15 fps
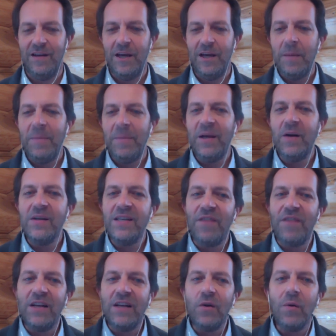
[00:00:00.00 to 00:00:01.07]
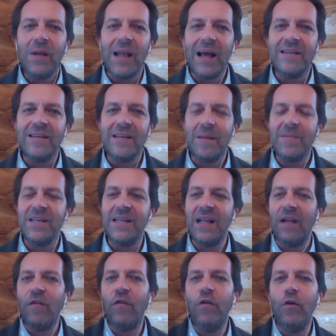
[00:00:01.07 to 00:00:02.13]
because if i don't like something that
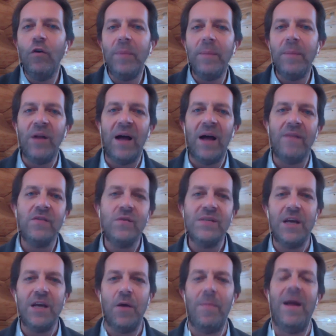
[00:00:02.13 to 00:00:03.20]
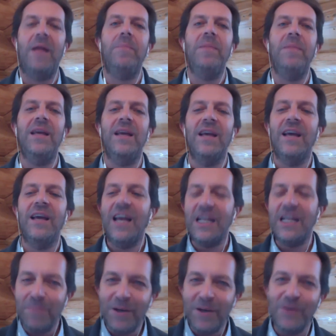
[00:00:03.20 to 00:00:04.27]
few people have to say about me it's
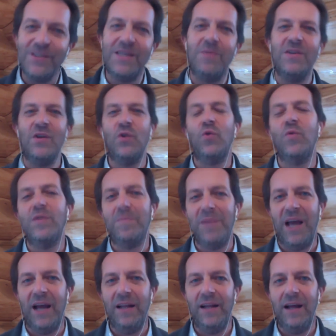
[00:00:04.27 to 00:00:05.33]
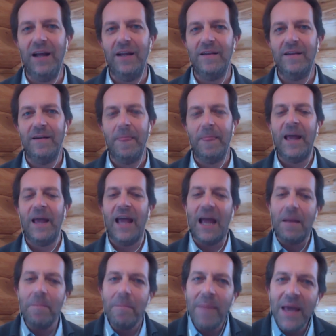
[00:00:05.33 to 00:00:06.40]
because there is a truth behind that
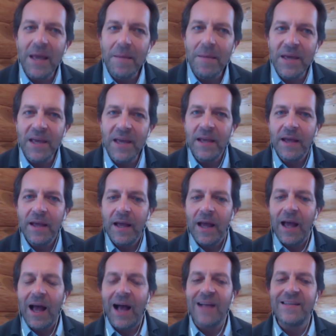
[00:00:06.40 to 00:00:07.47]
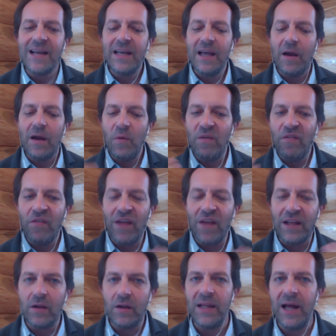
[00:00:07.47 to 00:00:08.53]
and maybe as i
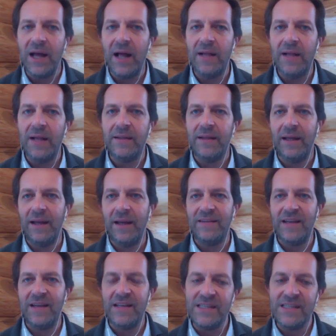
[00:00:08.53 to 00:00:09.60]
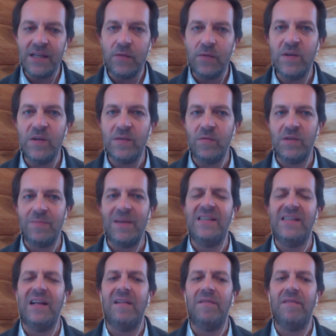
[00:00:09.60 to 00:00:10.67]
reflect on that and as i sit with, with myself